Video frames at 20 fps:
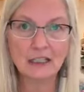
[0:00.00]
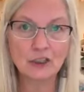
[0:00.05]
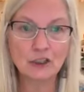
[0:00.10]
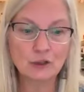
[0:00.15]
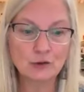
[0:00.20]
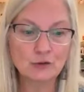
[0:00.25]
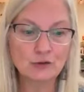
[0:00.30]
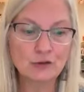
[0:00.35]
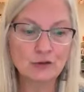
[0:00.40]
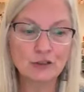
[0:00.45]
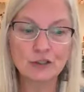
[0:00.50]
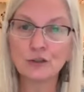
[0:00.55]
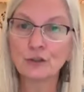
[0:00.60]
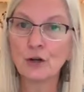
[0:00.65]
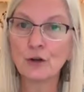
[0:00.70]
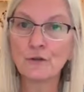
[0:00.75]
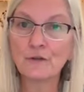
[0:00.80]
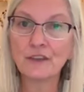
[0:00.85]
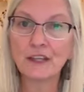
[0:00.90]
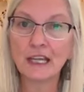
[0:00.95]
And you do
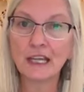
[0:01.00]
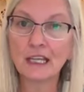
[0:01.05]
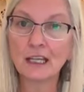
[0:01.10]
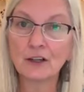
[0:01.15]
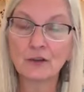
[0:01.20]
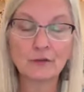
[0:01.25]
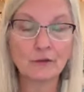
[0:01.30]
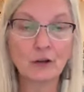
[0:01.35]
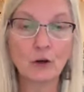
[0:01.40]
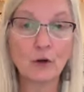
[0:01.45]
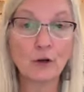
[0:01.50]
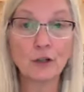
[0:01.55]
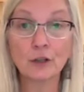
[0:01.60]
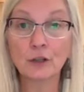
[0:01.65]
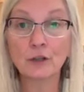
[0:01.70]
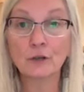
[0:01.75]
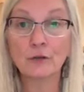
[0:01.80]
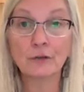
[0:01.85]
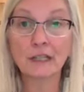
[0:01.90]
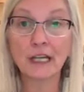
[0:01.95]
your own thing, or
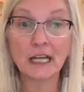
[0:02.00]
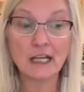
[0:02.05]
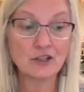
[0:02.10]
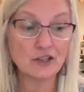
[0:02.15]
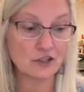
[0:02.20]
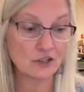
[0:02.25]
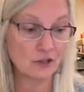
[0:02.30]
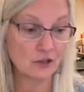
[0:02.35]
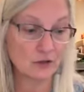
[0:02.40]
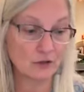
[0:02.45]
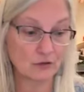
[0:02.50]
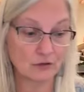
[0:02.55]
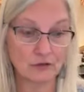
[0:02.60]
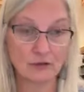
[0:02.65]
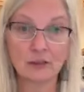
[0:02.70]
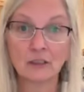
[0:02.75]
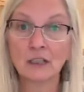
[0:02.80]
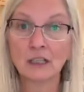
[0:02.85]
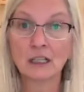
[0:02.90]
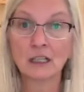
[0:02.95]
you can create your
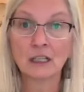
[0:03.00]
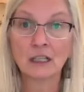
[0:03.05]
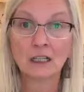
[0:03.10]
own,